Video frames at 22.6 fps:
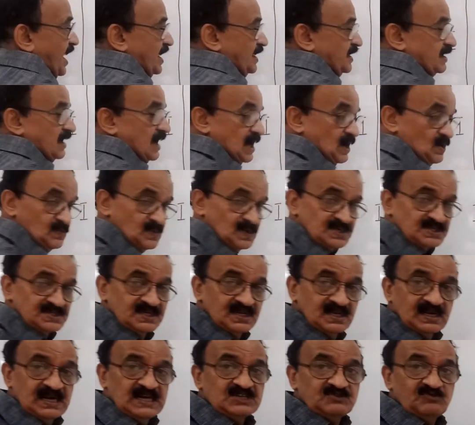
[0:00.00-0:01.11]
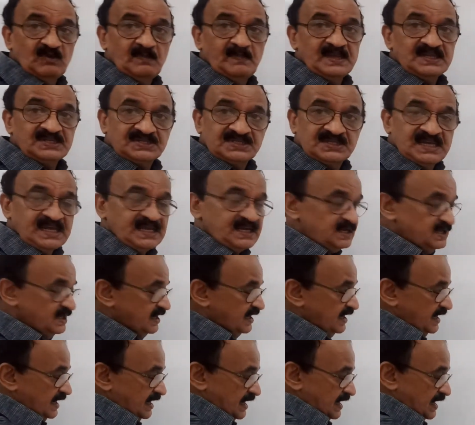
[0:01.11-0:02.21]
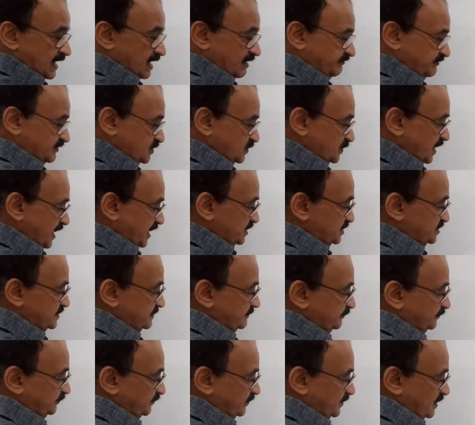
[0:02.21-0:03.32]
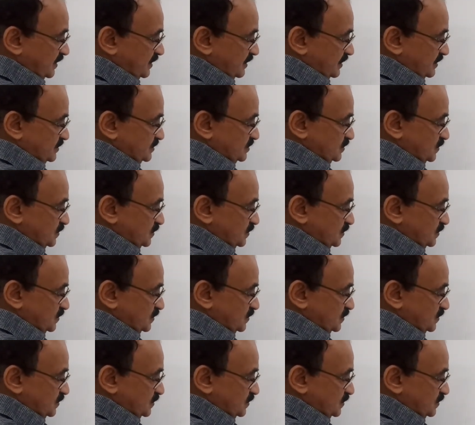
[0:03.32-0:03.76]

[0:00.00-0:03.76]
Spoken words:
and our signals will be seen left to that.